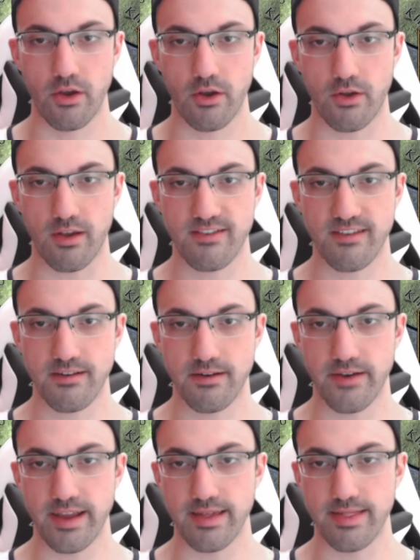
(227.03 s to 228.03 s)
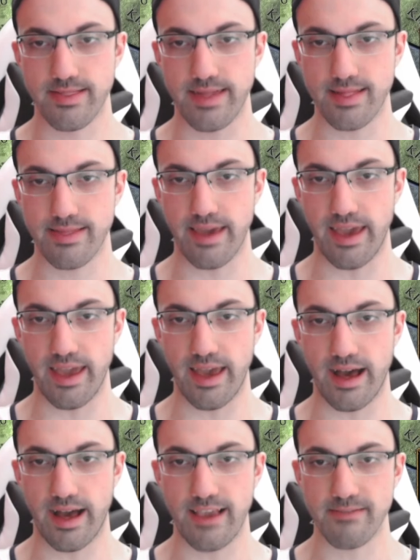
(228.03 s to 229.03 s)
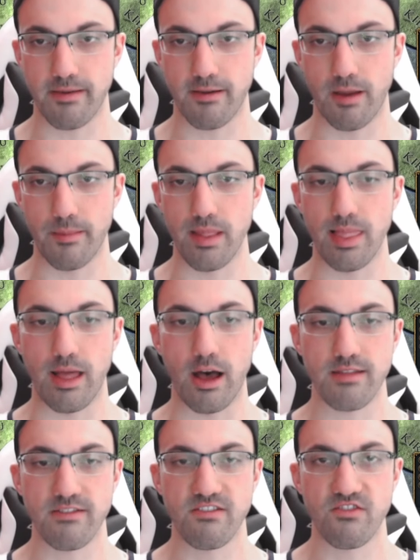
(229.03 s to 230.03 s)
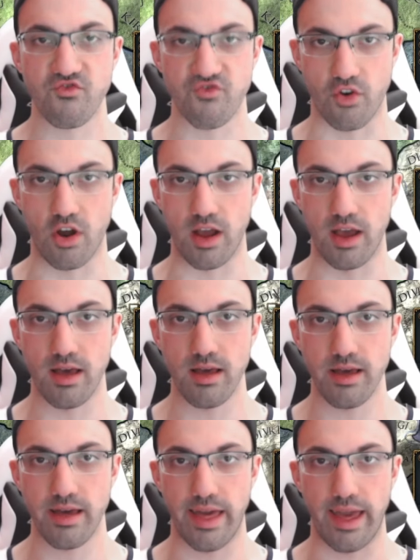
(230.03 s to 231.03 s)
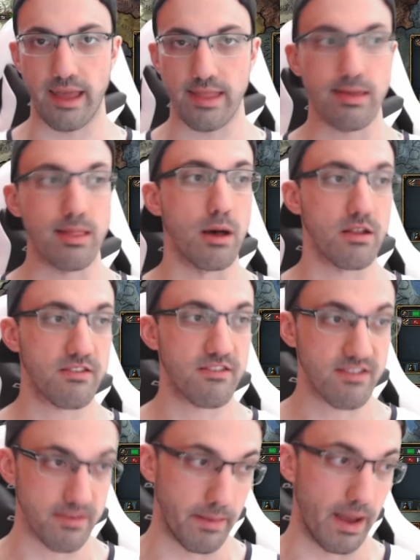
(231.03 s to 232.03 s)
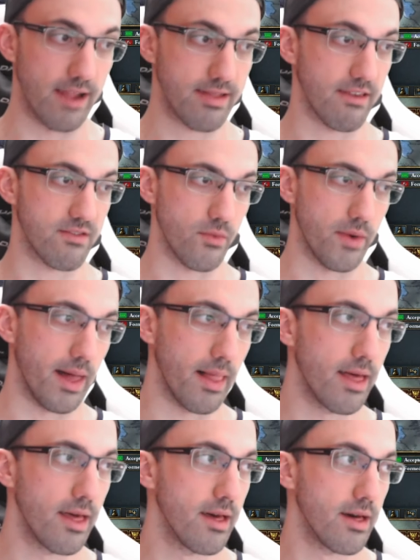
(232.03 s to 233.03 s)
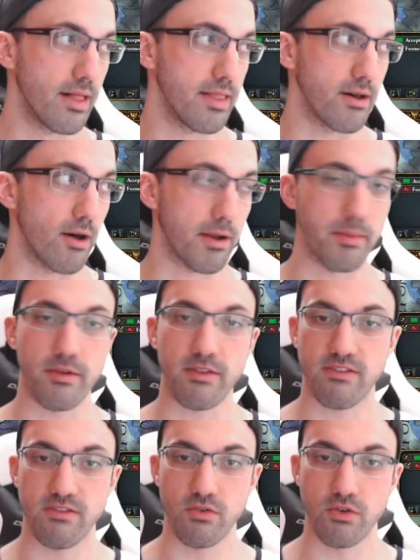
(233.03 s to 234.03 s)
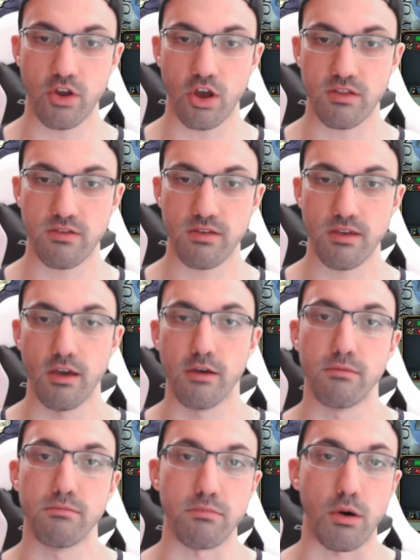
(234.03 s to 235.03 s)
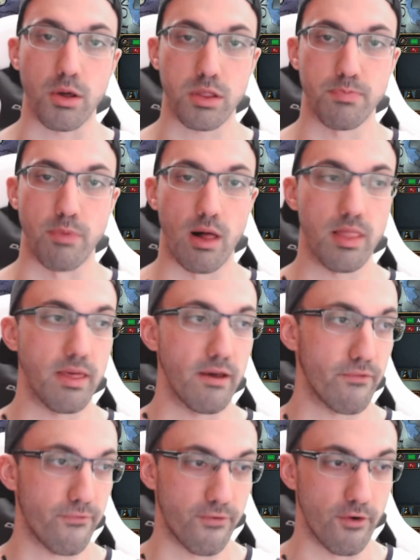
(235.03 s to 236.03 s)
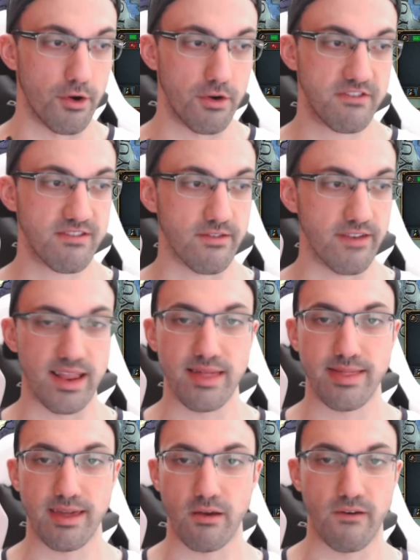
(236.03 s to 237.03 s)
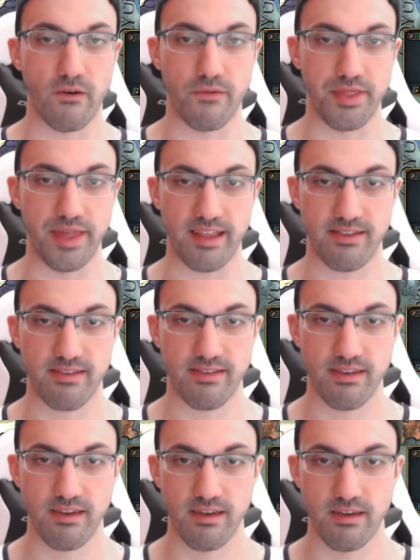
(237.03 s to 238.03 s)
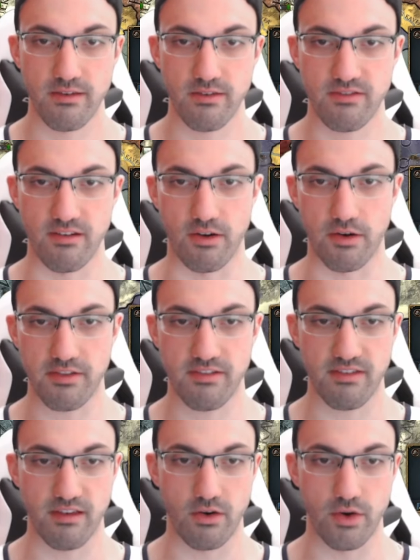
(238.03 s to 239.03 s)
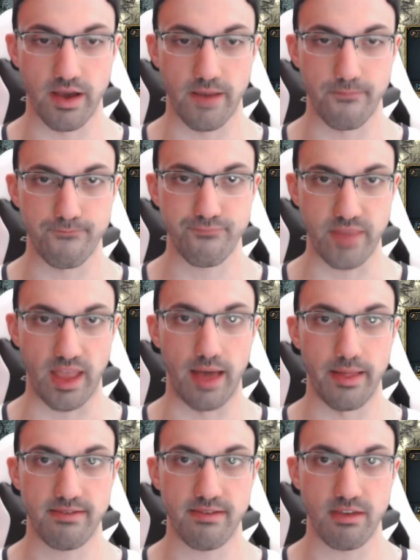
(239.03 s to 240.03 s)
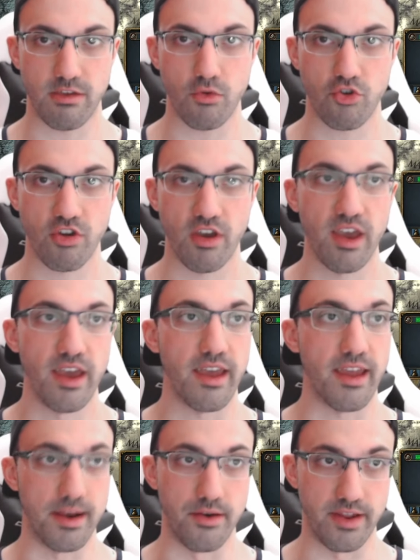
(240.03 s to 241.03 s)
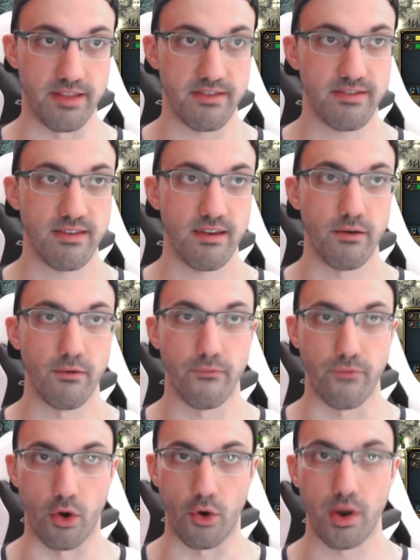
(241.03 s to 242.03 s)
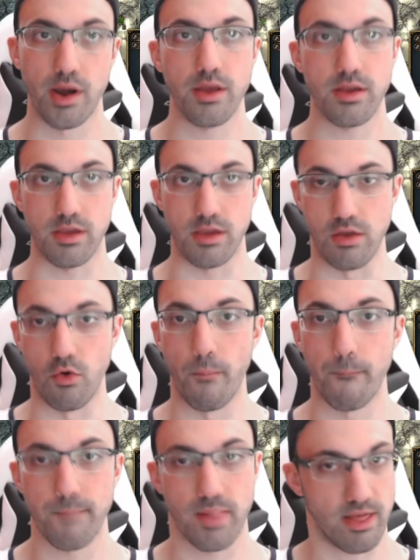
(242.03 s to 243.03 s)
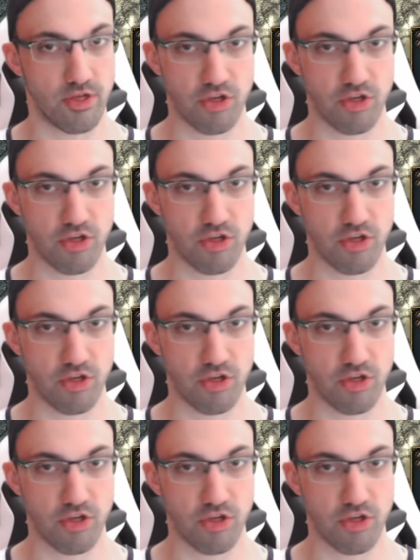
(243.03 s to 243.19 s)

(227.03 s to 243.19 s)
considering that the AI has become a lot stronger and a lot smarter as well. The Ottomans do not mothball their forts or anything of that sort, so yeah, that's a huge hindrance for you. Let's